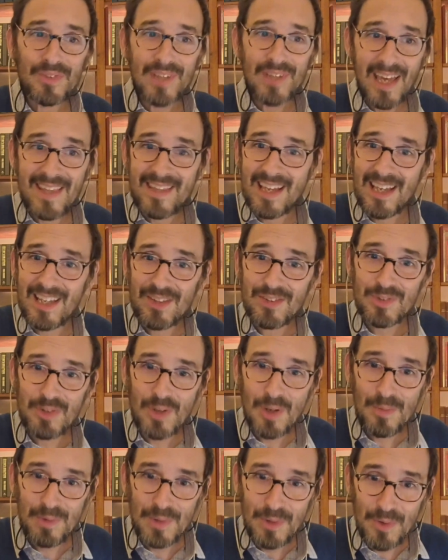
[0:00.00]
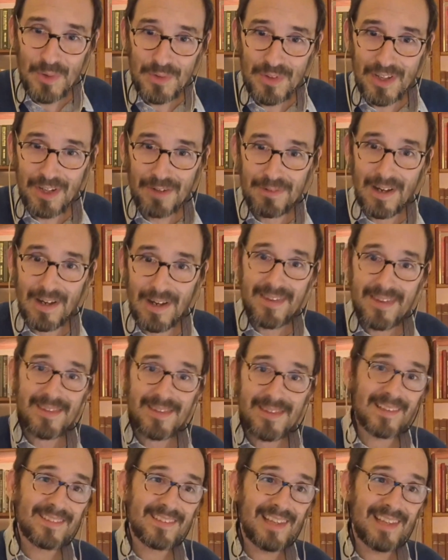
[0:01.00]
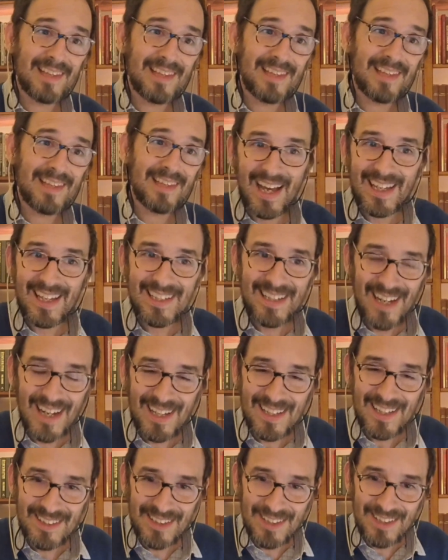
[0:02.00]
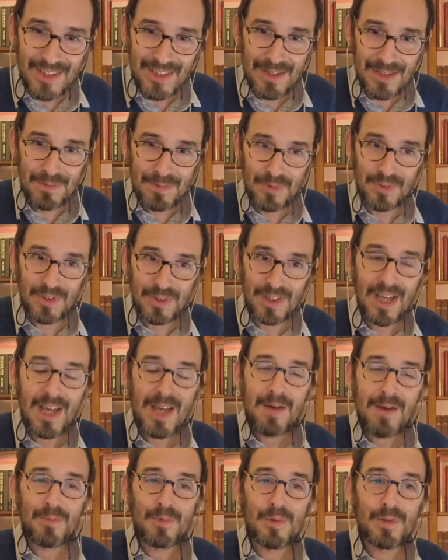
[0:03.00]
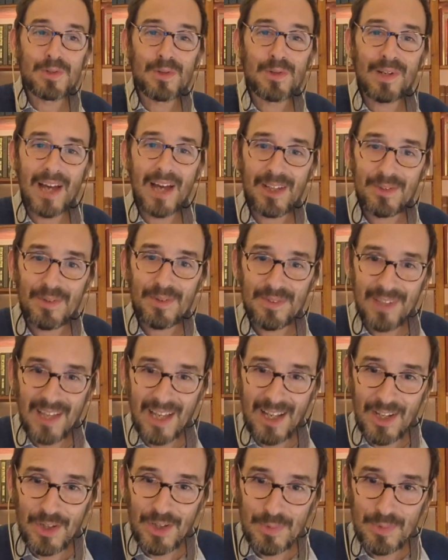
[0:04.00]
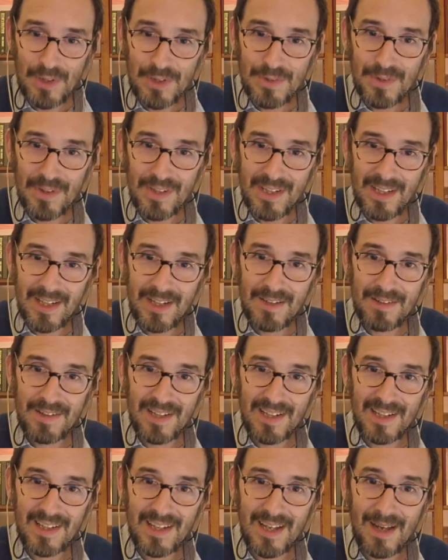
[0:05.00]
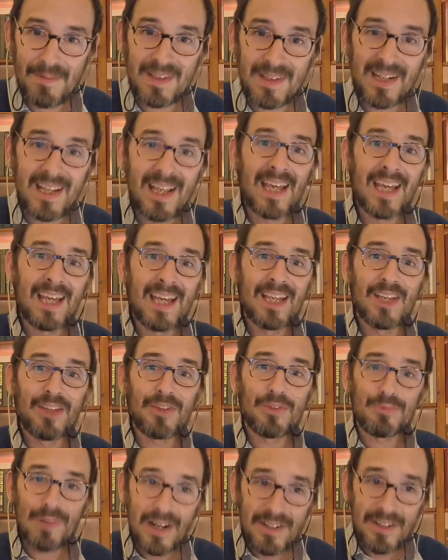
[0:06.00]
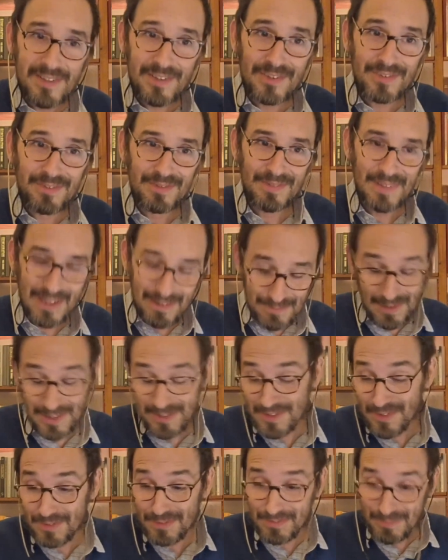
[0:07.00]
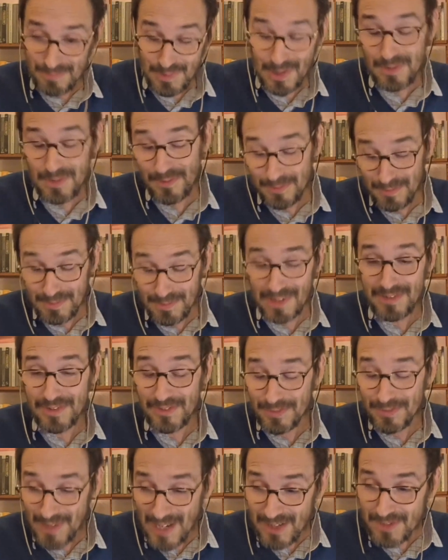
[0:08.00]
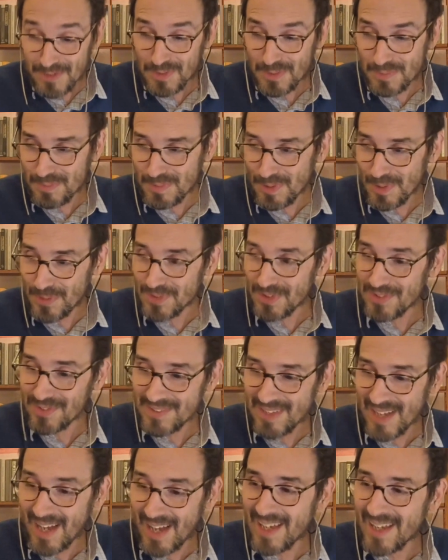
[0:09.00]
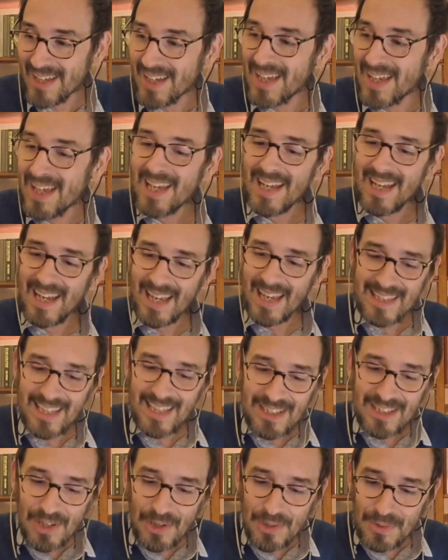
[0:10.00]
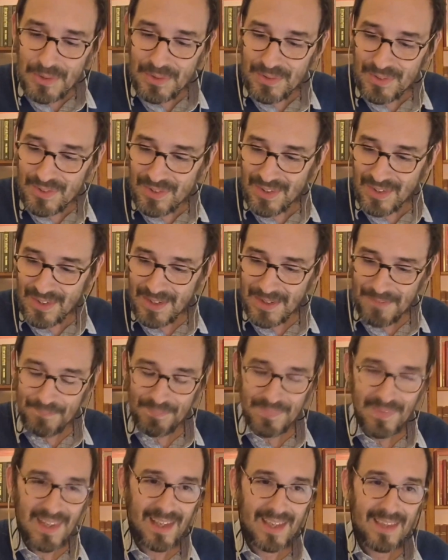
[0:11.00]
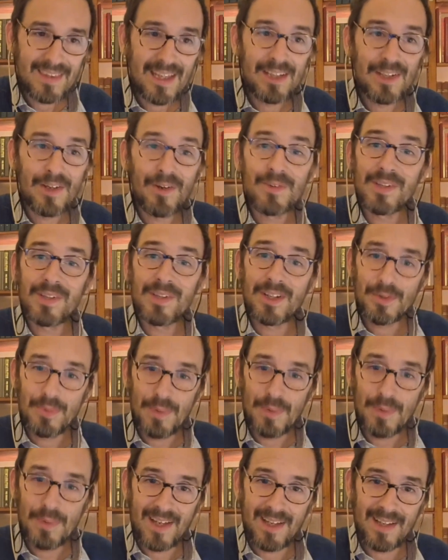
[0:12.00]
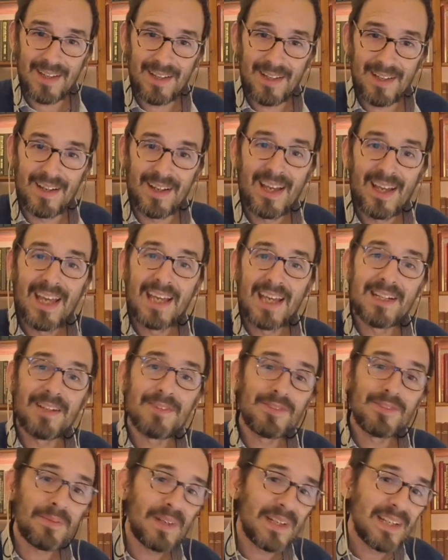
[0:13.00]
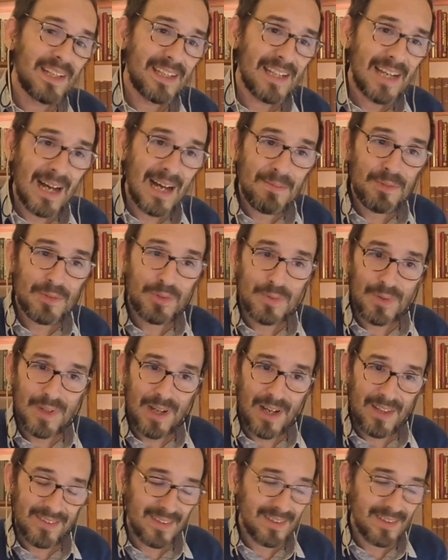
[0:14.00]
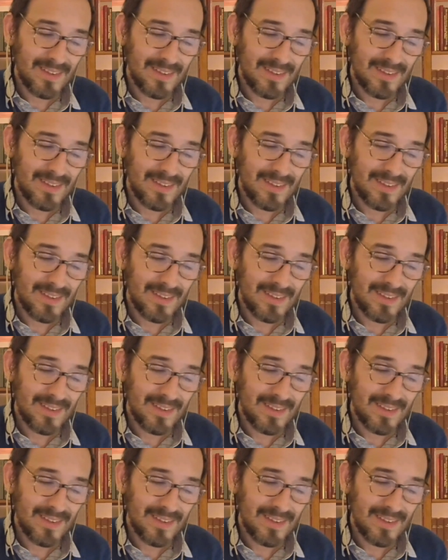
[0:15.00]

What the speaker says: to say there is no music, rather than saying, "I can't hear the music. Would you like to tell us what you are hearing?" I mean, he is one of Russia's greatest composers dying, and they don't inquire. And if somebody comes to